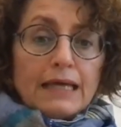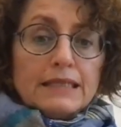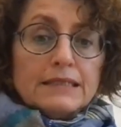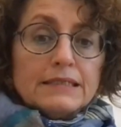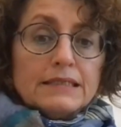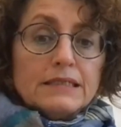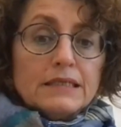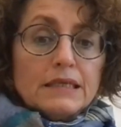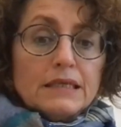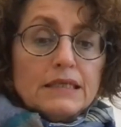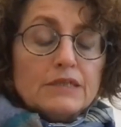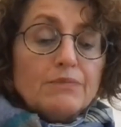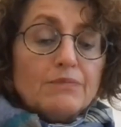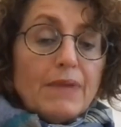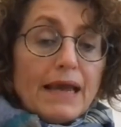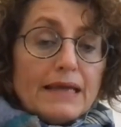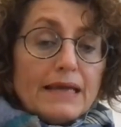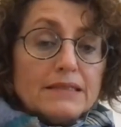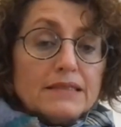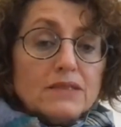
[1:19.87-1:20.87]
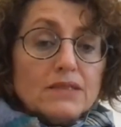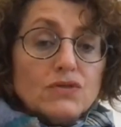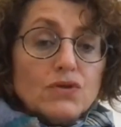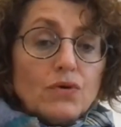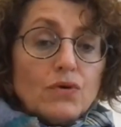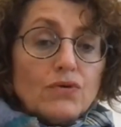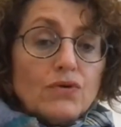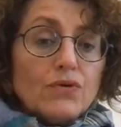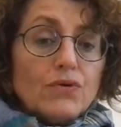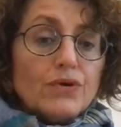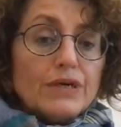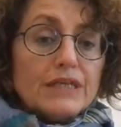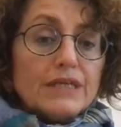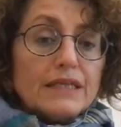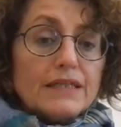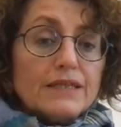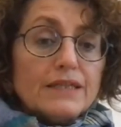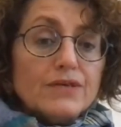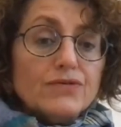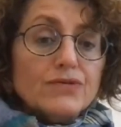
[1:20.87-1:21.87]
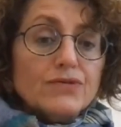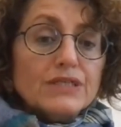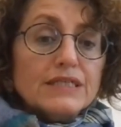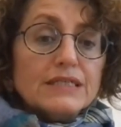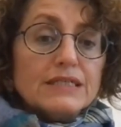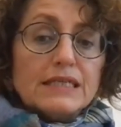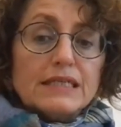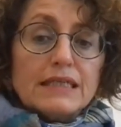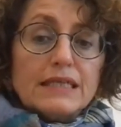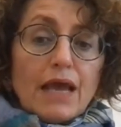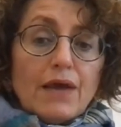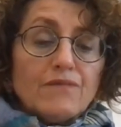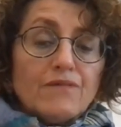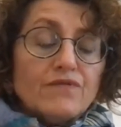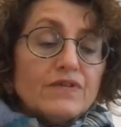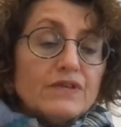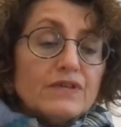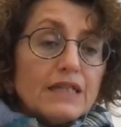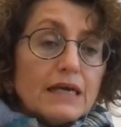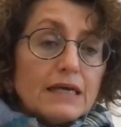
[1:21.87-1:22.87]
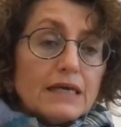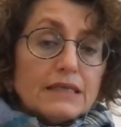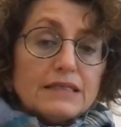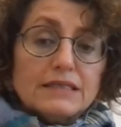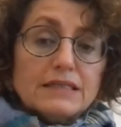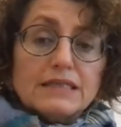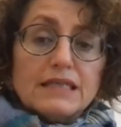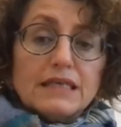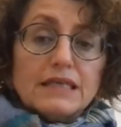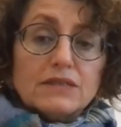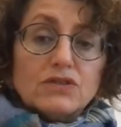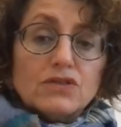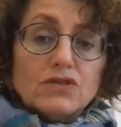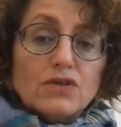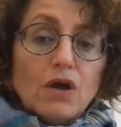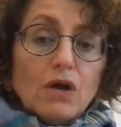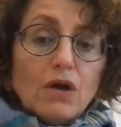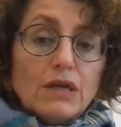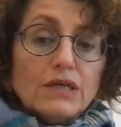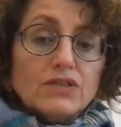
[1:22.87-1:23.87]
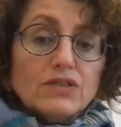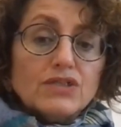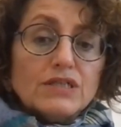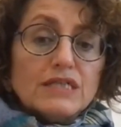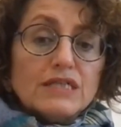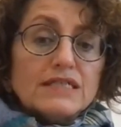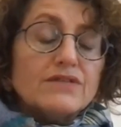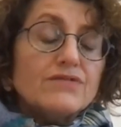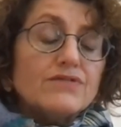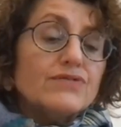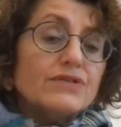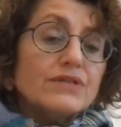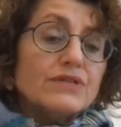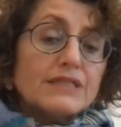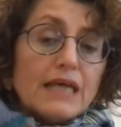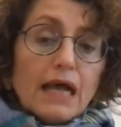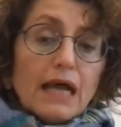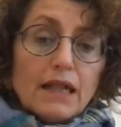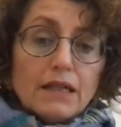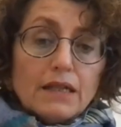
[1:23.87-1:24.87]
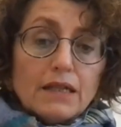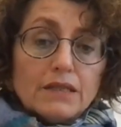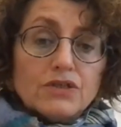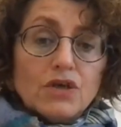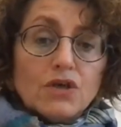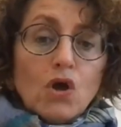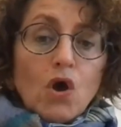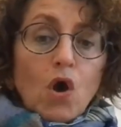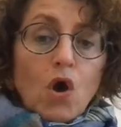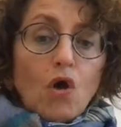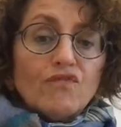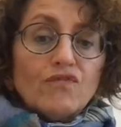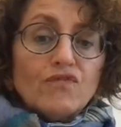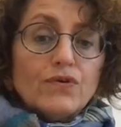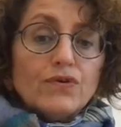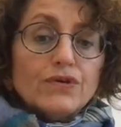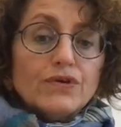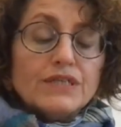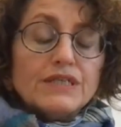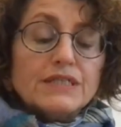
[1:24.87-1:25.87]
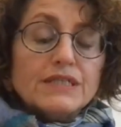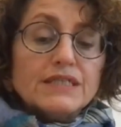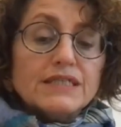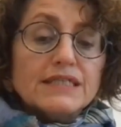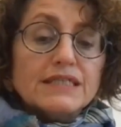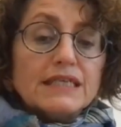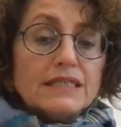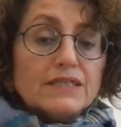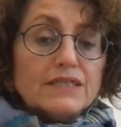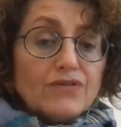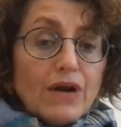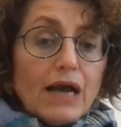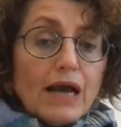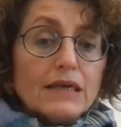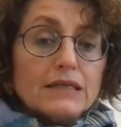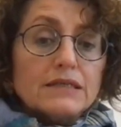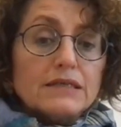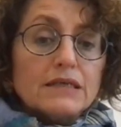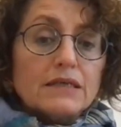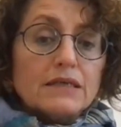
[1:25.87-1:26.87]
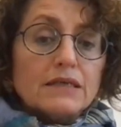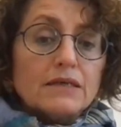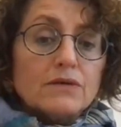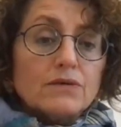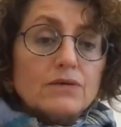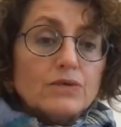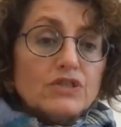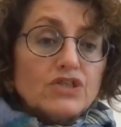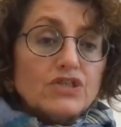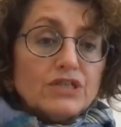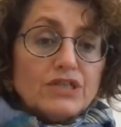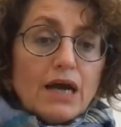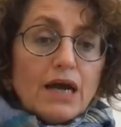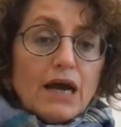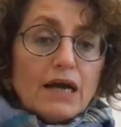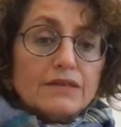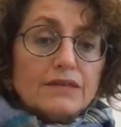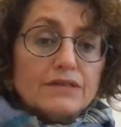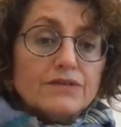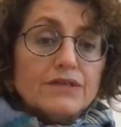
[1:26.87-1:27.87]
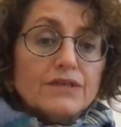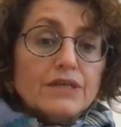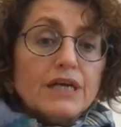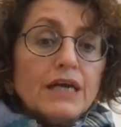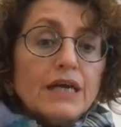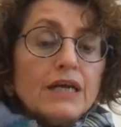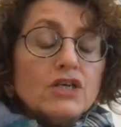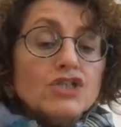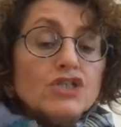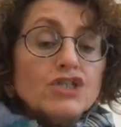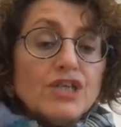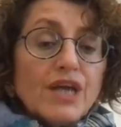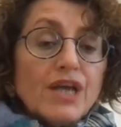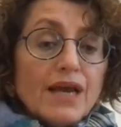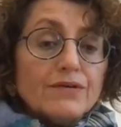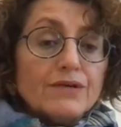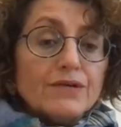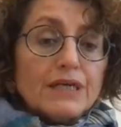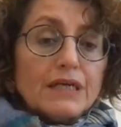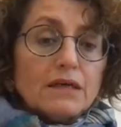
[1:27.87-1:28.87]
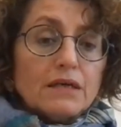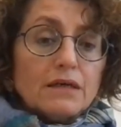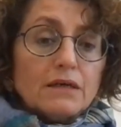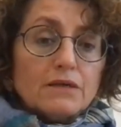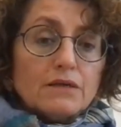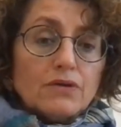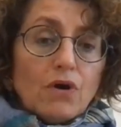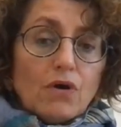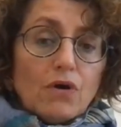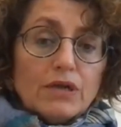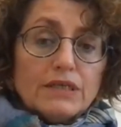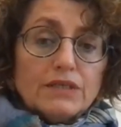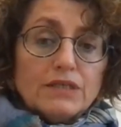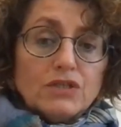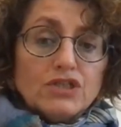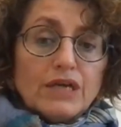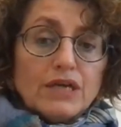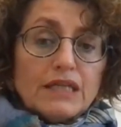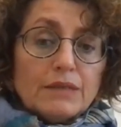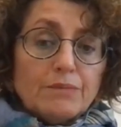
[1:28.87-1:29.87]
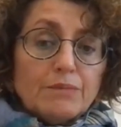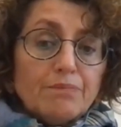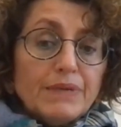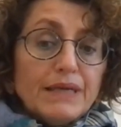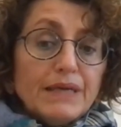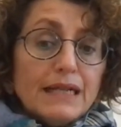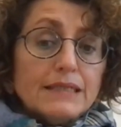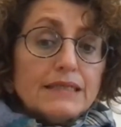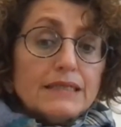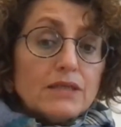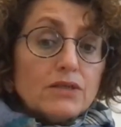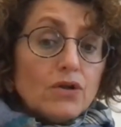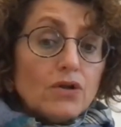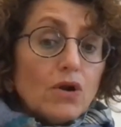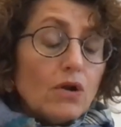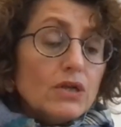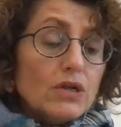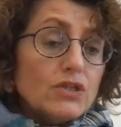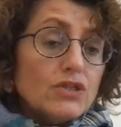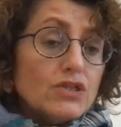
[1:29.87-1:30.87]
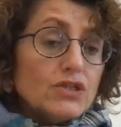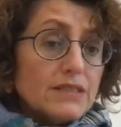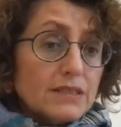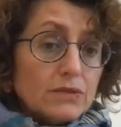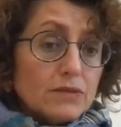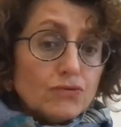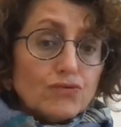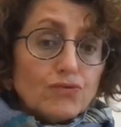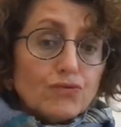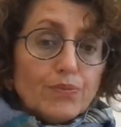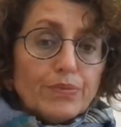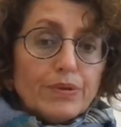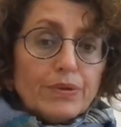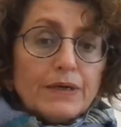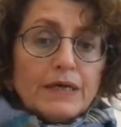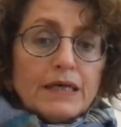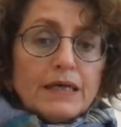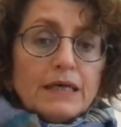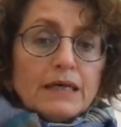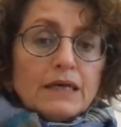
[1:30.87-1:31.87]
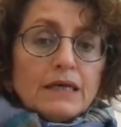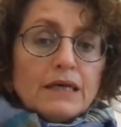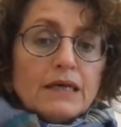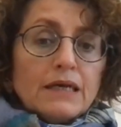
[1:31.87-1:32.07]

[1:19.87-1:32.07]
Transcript: And it bases on learning theories that emphasize that knowledge is the result of learners interacting with each other, sharing knowledge, and building knowledge as a group.